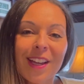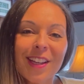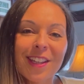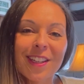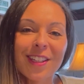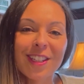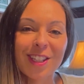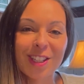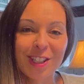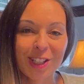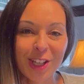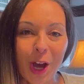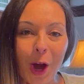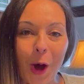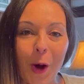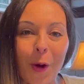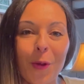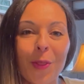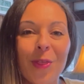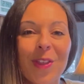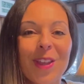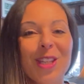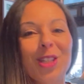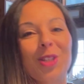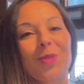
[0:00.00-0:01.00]
So
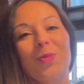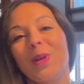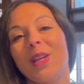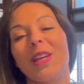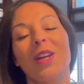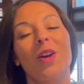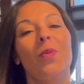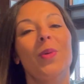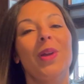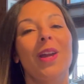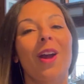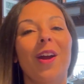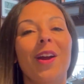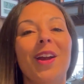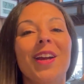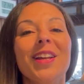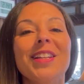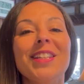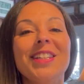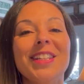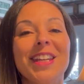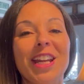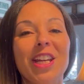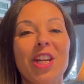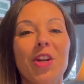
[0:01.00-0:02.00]
this week we are
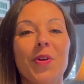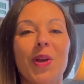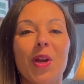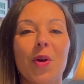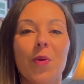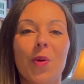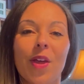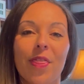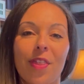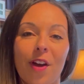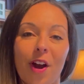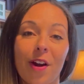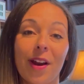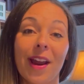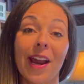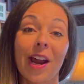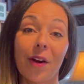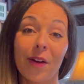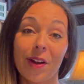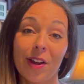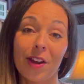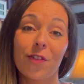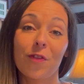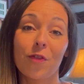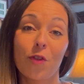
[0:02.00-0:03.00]
continuing with our
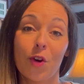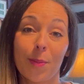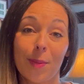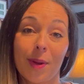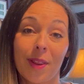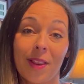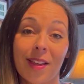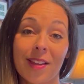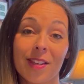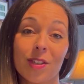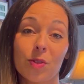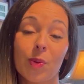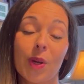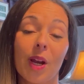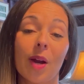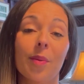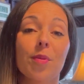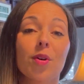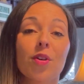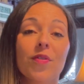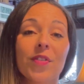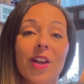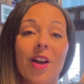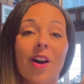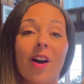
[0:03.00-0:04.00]
area formulas. We are
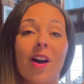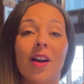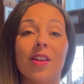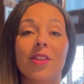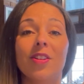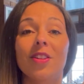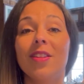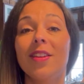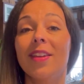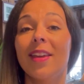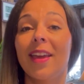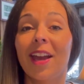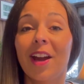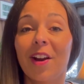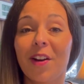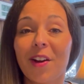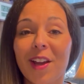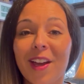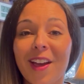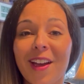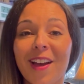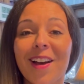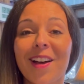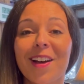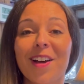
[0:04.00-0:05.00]
moving on to the
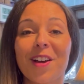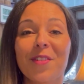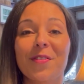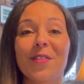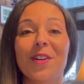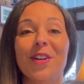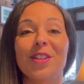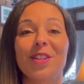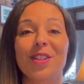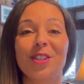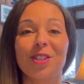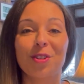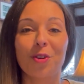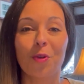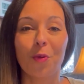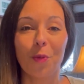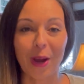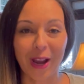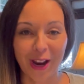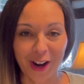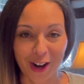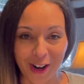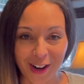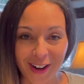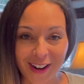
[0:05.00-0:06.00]
area of a
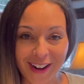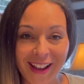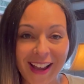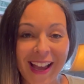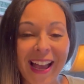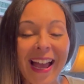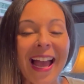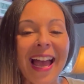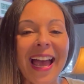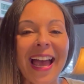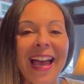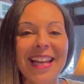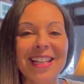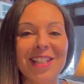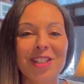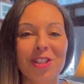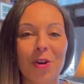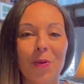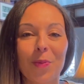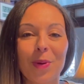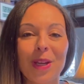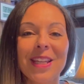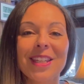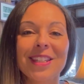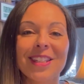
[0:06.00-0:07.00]
square. And so
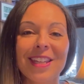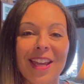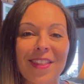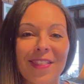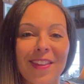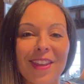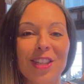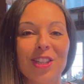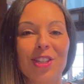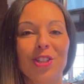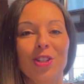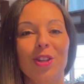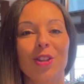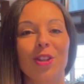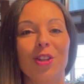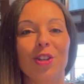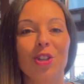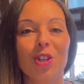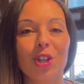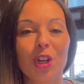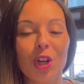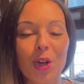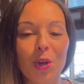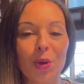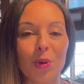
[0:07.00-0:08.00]
we sing this to the
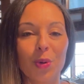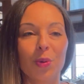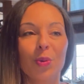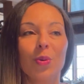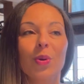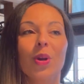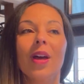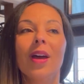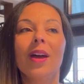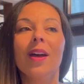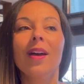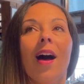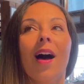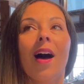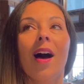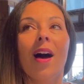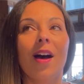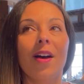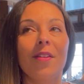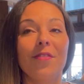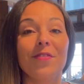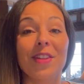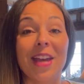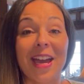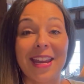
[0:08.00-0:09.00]
tune
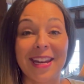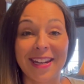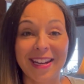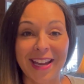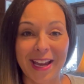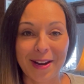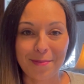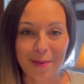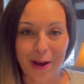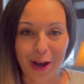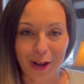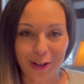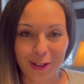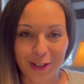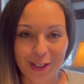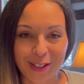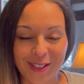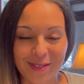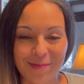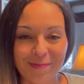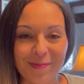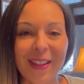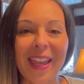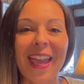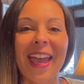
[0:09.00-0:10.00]
of 99
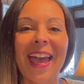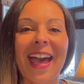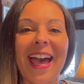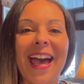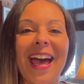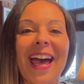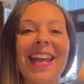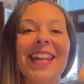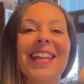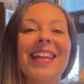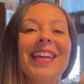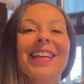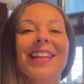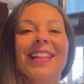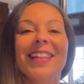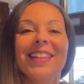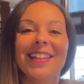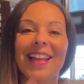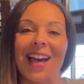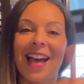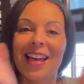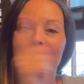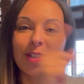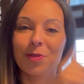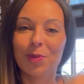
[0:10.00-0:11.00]
bottles. And
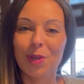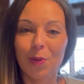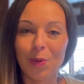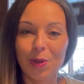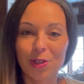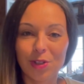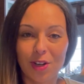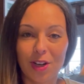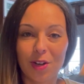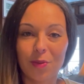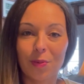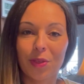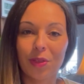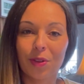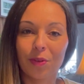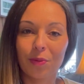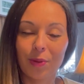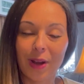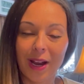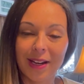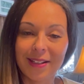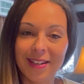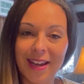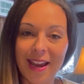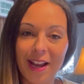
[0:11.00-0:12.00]
last week we started with the
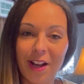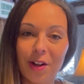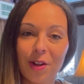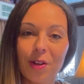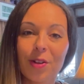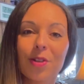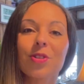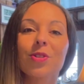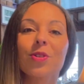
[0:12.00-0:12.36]
rectangle.